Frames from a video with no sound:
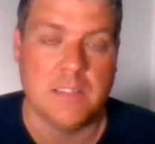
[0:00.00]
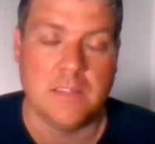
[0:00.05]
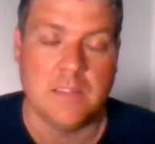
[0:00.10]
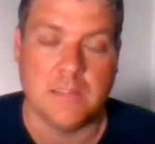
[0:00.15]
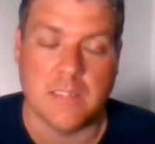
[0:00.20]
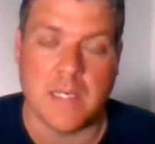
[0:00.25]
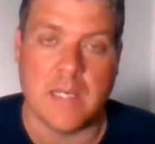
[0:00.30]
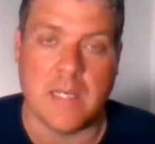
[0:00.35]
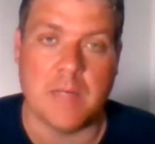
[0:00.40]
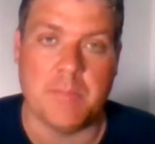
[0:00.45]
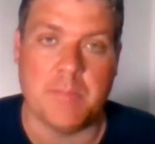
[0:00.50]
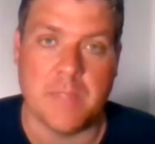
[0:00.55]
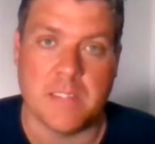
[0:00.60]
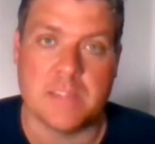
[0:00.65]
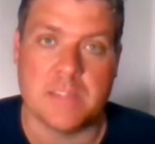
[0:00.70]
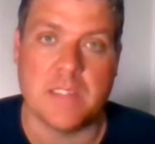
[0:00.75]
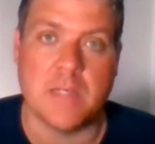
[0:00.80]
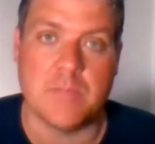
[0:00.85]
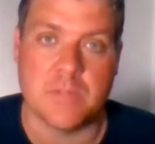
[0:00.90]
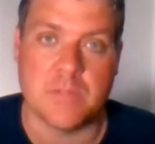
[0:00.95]
a lot of
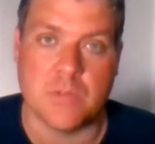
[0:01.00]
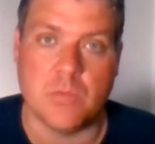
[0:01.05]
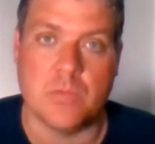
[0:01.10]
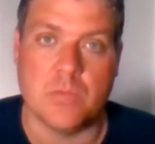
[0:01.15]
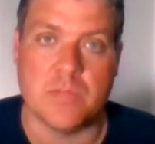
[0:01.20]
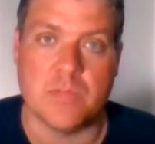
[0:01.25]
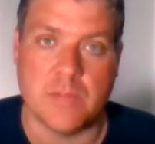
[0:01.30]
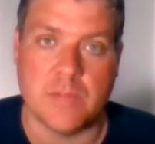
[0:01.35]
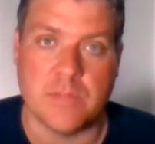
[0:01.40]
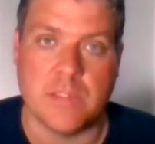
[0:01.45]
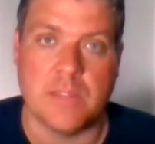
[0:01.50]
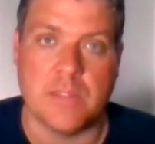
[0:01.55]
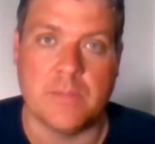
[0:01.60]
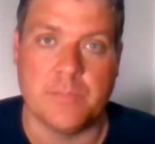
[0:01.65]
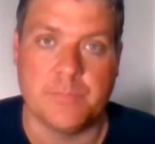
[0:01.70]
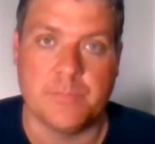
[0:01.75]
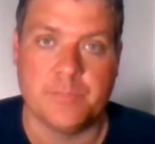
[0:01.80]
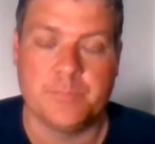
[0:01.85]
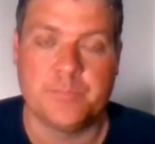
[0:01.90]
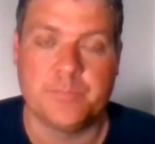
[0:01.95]
big-time schools out
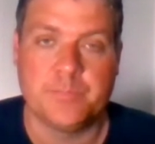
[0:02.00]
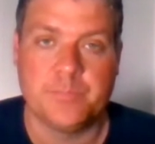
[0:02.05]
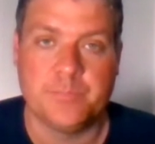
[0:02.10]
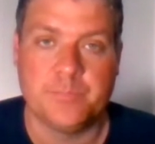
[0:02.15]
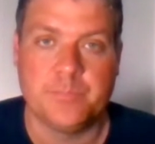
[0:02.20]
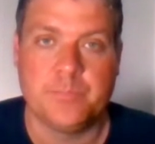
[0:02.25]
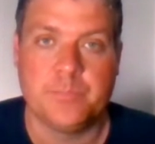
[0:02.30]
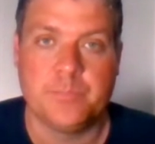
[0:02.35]
there.